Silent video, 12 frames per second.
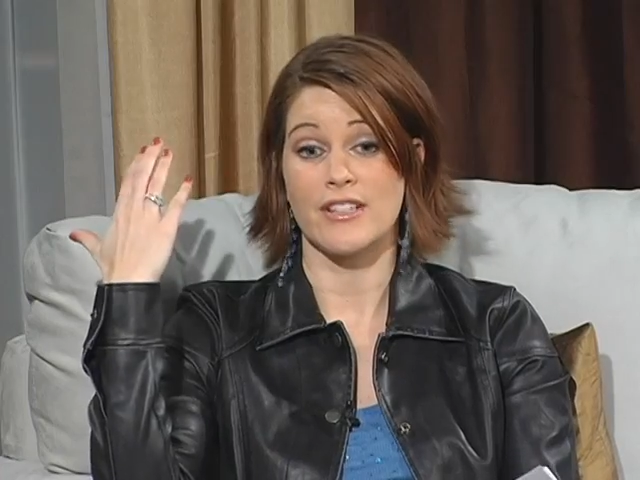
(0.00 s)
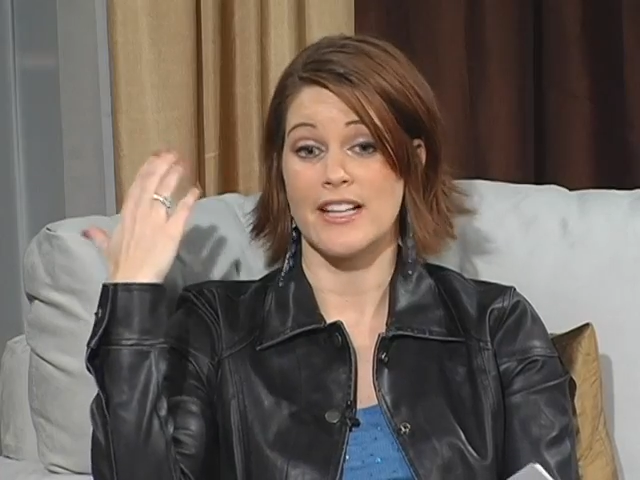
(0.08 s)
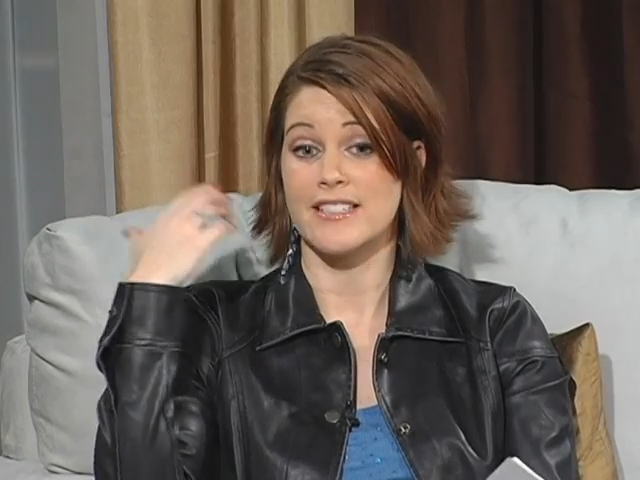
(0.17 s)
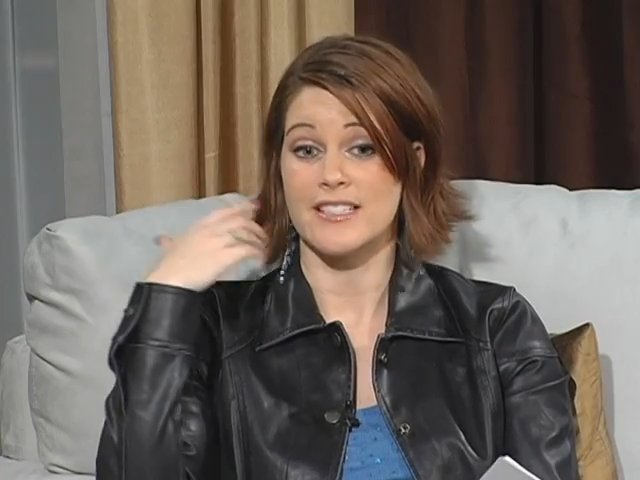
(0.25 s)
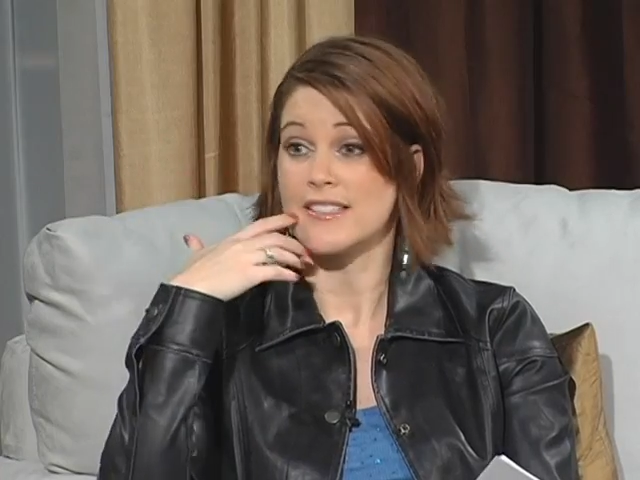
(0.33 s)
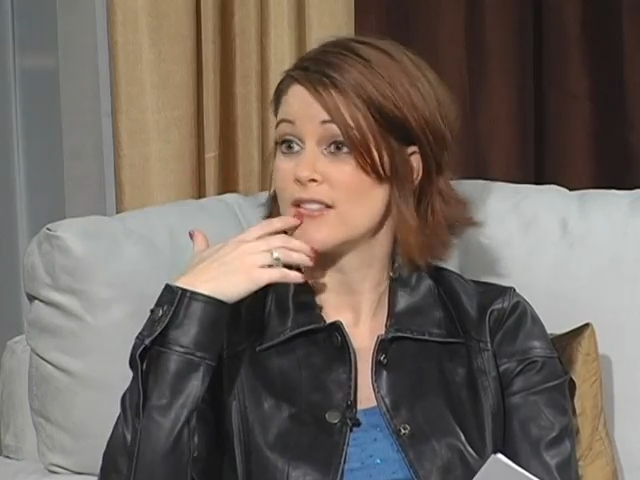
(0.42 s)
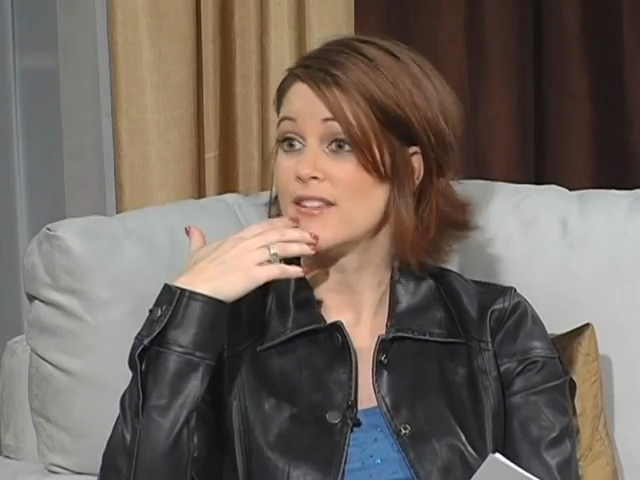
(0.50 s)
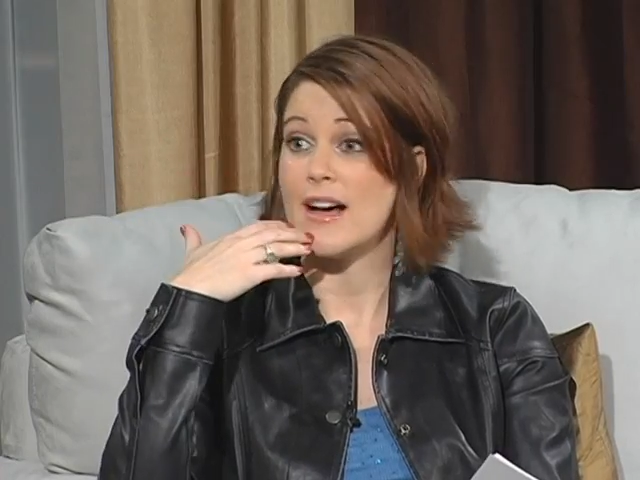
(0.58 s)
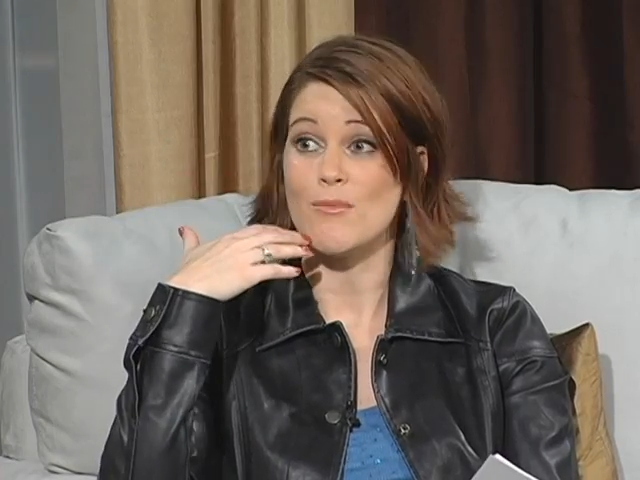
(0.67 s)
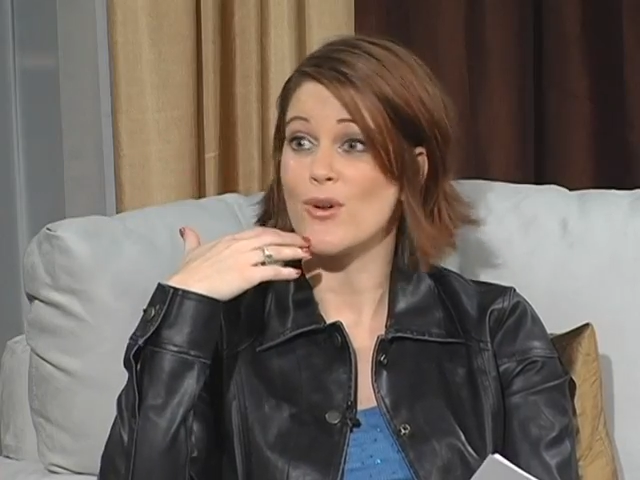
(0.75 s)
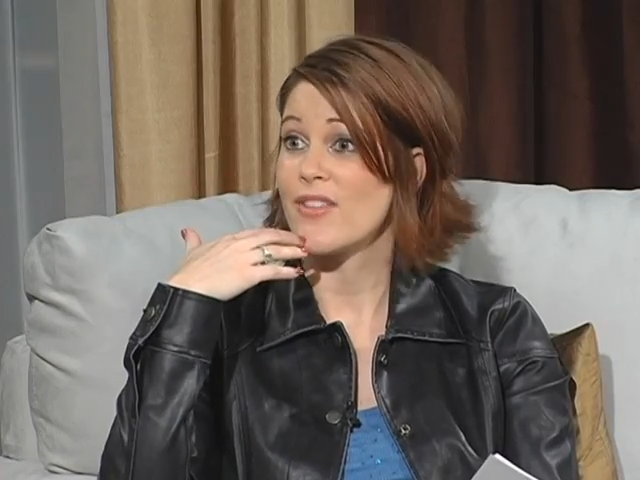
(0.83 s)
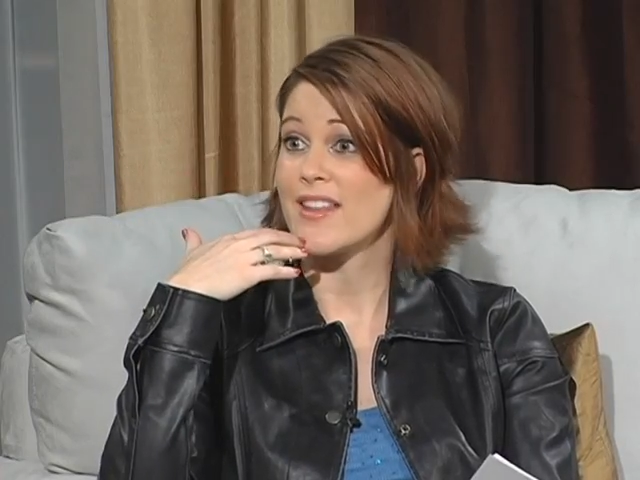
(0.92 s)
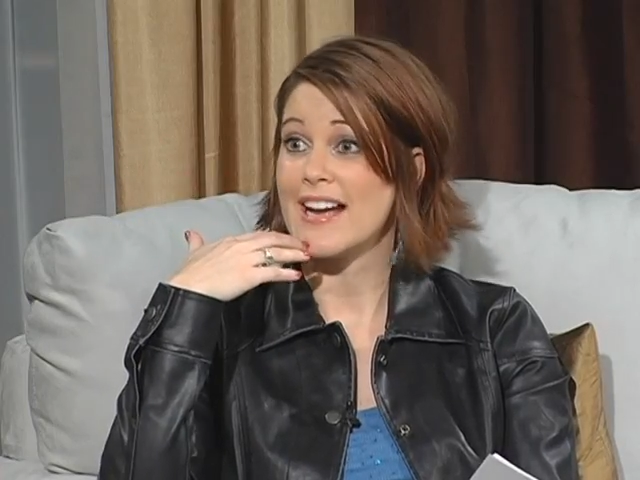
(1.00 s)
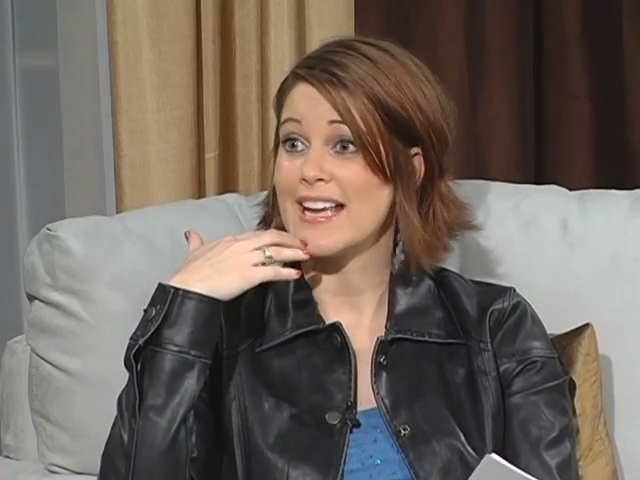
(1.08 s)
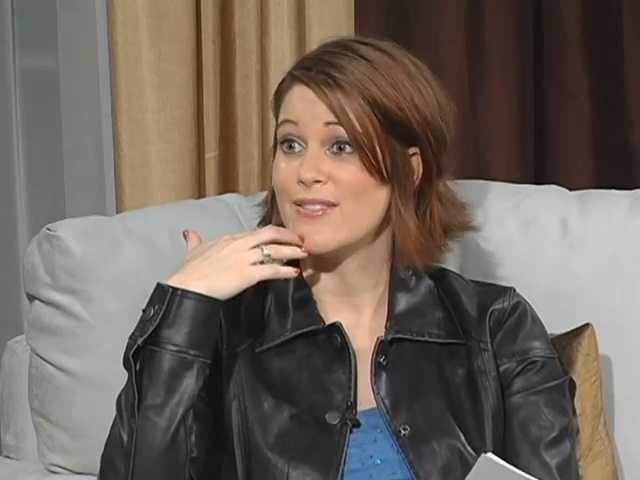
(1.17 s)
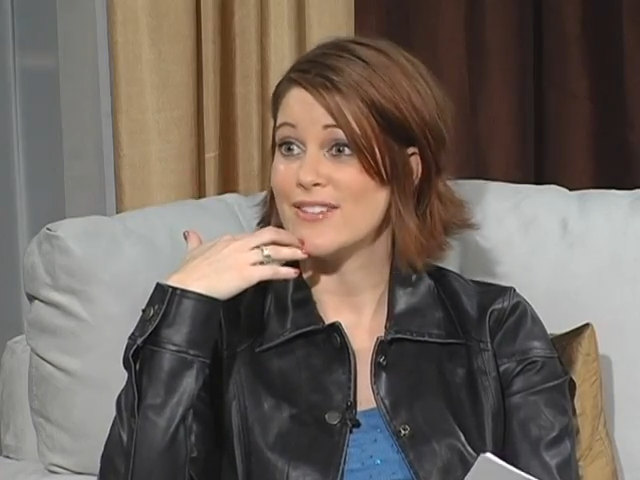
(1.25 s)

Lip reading: realized it's a lot more than I